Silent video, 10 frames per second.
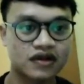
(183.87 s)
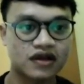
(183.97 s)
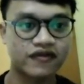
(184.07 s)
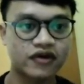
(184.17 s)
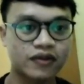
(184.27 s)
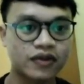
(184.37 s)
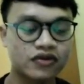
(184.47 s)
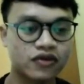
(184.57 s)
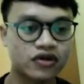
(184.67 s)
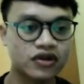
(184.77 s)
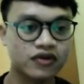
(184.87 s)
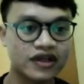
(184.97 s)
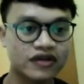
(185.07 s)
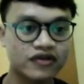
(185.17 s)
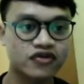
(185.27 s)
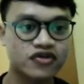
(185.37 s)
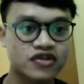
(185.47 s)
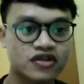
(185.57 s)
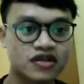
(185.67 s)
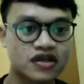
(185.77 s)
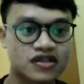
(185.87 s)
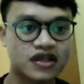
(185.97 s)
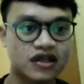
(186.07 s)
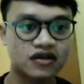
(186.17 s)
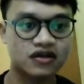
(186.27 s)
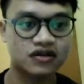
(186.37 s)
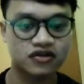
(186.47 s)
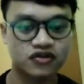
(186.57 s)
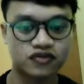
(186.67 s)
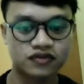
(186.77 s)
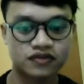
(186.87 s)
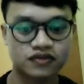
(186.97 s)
and for the bottom one we use scale 2.